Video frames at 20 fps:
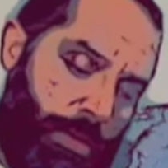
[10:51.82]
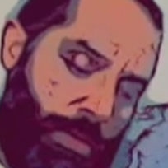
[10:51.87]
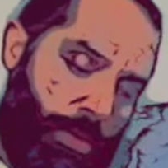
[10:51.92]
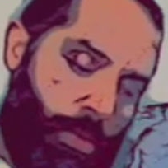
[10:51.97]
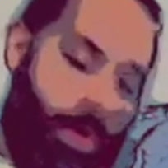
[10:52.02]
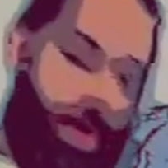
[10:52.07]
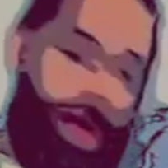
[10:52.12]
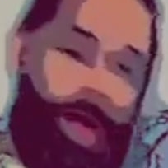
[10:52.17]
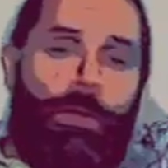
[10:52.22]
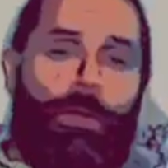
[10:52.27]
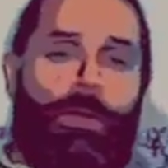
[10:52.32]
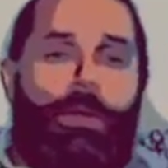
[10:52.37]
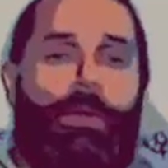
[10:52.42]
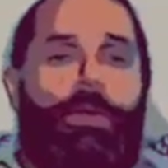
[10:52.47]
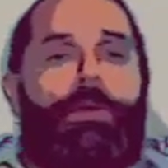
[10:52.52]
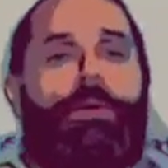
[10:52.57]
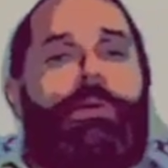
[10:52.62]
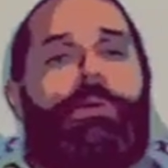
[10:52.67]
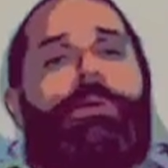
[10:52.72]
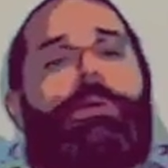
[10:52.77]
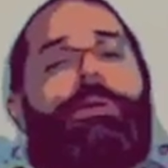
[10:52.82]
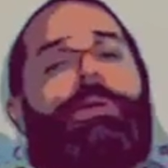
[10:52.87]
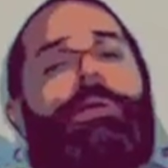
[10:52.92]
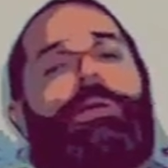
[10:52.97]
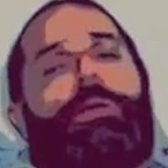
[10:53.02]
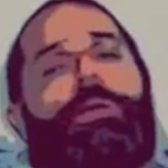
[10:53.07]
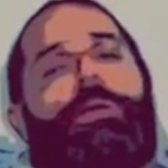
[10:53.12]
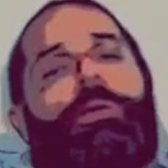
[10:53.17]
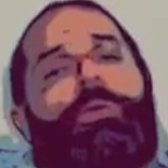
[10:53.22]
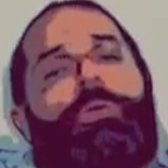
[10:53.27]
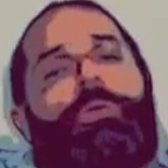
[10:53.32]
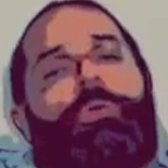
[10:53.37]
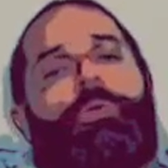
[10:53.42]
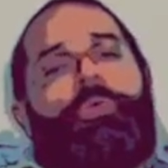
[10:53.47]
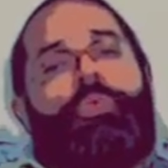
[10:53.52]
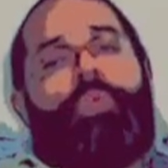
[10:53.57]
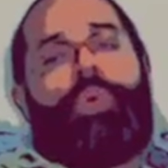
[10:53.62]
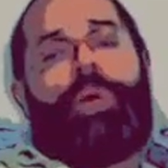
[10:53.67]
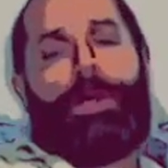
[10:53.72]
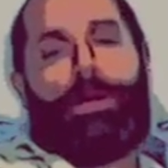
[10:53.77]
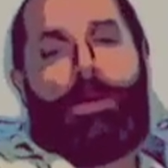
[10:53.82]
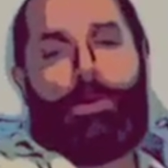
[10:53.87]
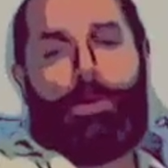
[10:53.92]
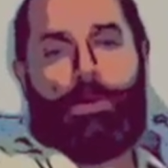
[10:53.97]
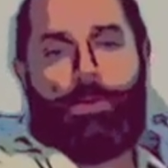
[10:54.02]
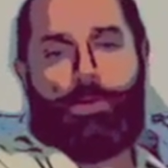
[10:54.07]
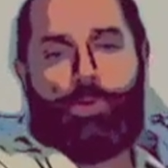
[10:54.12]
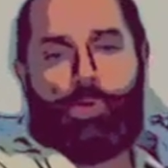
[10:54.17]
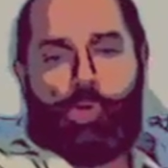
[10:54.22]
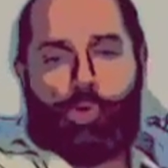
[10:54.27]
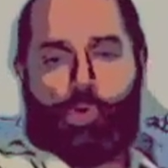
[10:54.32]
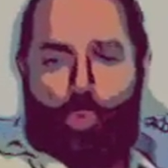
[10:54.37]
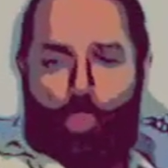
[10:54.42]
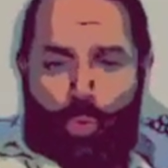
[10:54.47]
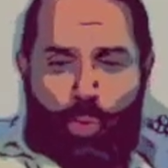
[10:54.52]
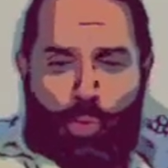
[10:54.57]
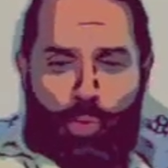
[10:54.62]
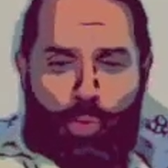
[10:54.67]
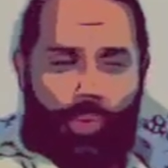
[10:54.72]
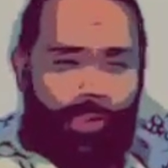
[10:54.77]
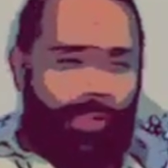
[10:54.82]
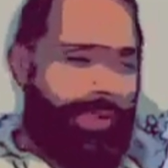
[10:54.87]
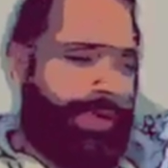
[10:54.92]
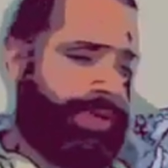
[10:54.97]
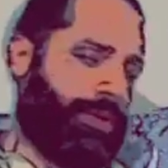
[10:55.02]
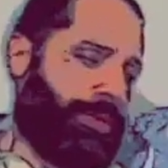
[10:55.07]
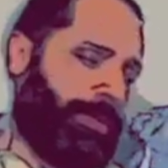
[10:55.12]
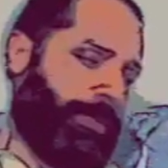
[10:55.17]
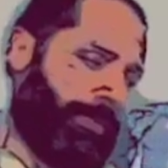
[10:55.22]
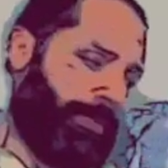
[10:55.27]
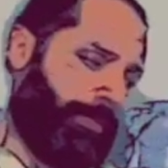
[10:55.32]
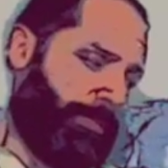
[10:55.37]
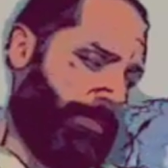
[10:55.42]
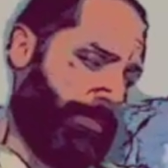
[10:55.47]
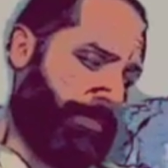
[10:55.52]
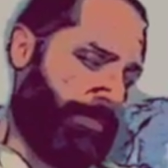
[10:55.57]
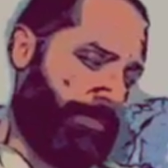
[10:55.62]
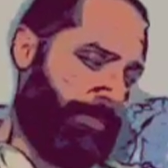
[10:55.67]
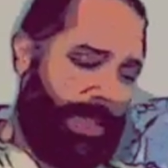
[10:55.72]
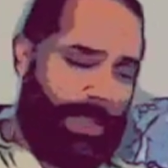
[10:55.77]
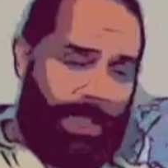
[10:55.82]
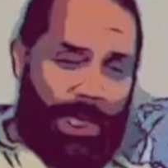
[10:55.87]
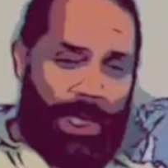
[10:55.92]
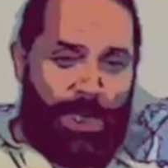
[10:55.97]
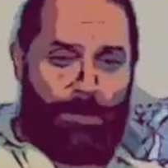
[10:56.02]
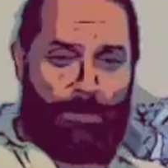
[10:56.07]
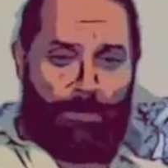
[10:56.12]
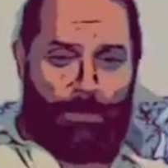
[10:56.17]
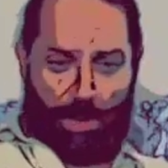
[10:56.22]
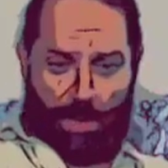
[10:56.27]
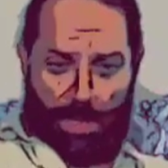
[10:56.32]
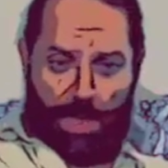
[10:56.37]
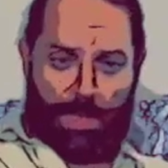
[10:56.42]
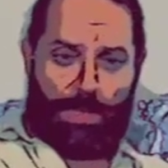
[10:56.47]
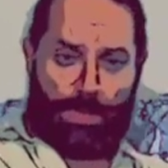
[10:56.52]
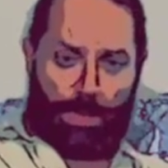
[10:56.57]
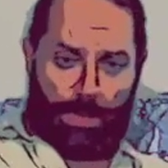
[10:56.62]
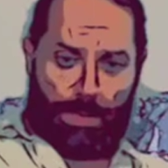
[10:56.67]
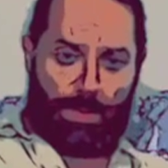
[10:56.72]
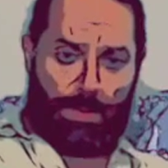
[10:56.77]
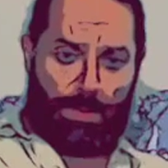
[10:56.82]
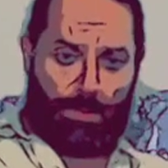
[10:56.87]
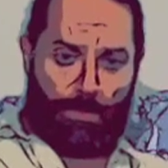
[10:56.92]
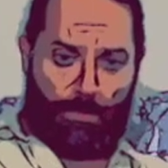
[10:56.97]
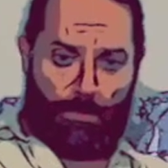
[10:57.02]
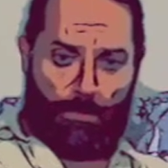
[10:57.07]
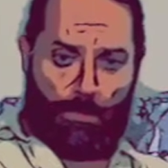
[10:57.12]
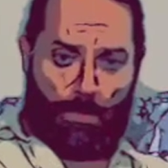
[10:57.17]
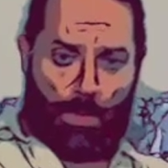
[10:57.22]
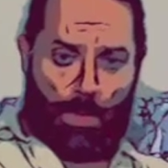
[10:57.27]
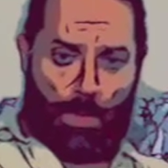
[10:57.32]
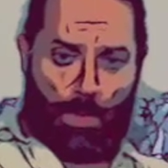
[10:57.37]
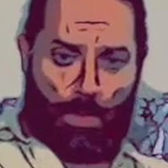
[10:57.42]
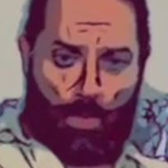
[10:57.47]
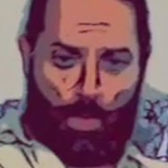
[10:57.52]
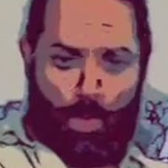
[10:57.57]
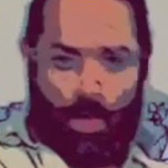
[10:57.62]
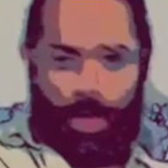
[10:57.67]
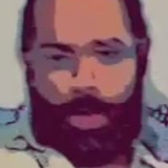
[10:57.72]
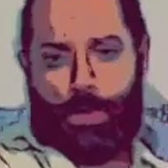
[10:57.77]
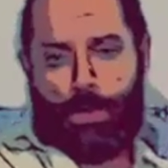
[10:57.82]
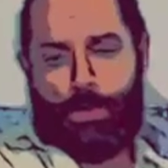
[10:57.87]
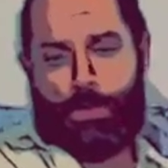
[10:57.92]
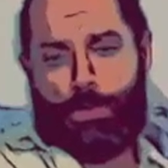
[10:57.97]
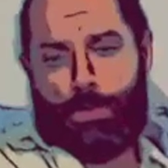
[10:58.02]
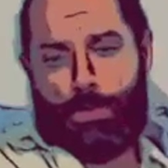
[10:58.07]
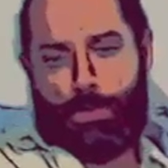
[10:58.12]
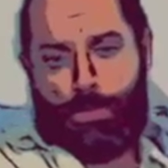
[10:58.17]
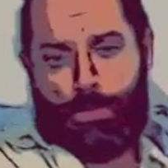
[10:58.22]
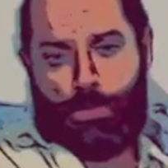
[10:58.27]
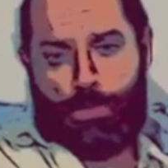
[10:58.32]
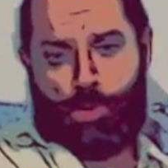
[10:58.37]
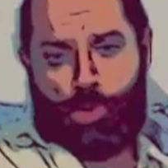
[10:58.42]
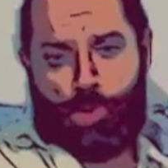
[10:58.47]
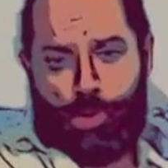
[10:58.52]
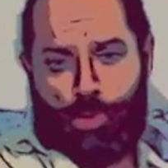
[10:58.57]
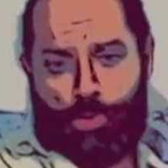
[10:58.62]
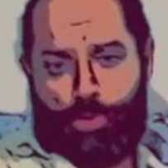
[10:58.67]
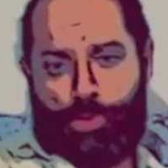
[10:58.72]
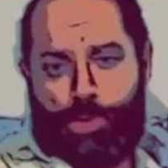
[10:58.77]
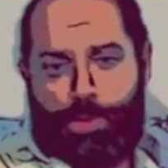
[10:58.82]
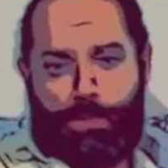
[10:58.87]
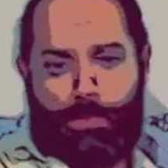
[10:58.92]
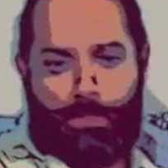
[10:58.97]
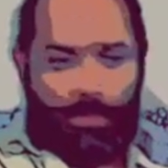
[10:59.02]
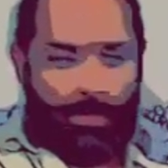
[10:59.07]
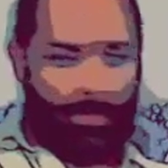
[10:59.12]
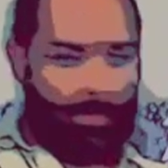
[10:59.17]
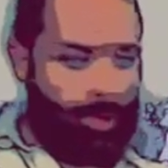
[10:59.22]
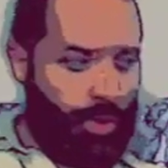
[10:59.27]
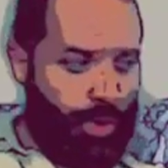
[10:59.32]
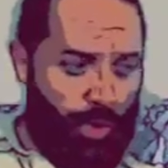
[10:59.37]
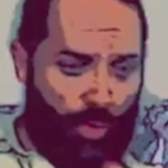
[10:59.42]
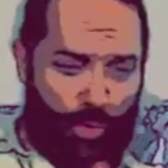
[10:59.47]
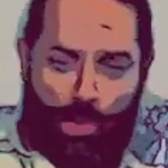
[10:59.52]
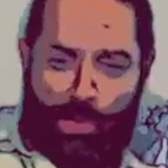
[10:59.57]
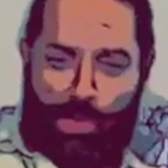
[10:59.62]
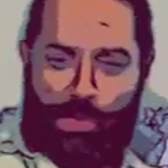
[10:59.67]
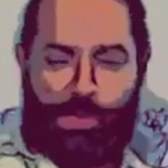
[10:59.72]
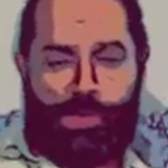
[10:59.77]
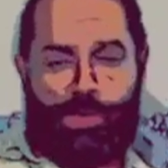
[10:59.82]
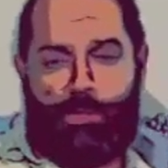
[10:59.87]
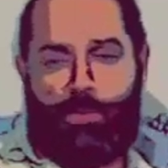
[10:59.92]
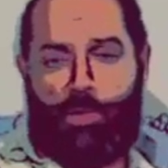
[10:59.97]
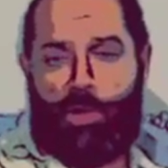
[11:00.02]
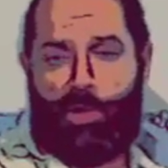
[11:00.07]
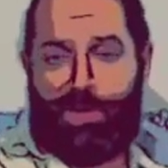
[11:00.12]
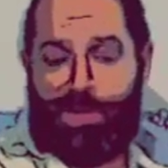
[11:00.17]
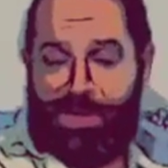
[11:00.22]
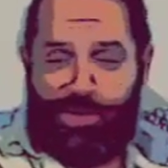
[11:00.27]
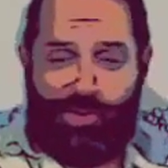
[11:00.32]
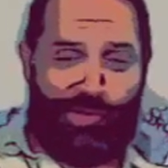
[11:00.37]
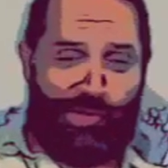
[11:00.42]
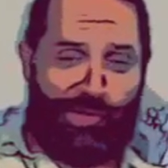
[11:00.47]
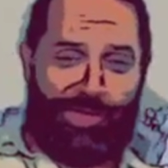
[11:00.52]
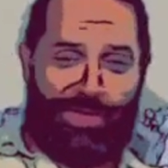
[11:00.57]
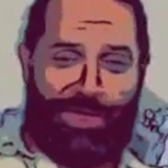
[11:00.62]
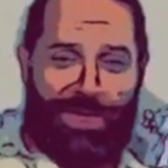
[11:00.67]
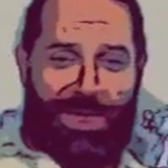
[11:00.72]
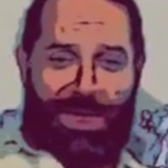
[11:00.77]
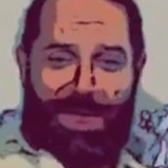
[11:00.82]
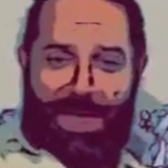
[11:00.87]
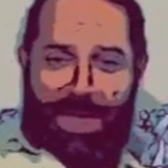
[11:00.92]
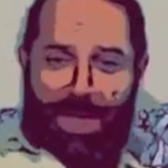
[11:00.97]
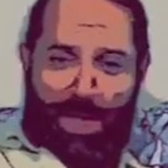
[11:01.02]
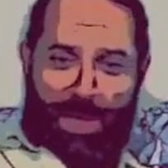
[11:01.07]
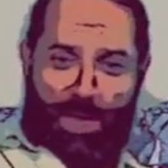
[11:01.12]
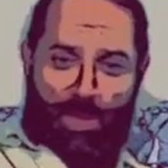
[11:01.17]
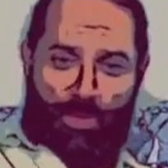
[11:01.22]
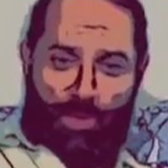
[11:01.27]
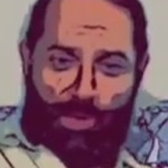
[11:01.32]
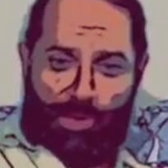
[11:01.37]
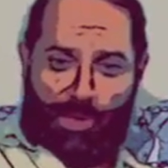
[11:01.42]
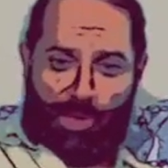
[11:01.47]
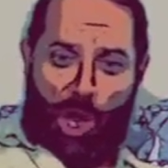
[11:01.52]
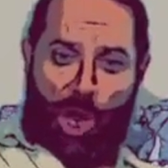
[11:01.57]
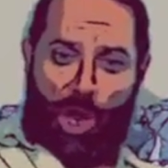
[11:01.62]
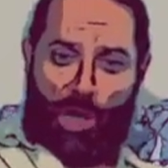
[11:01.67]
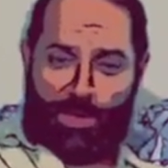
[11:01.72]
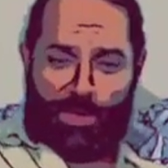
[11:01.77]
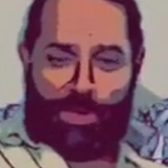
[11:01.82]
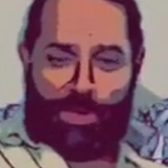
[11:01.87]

Well, where schools became places where children, students of all ages, were taught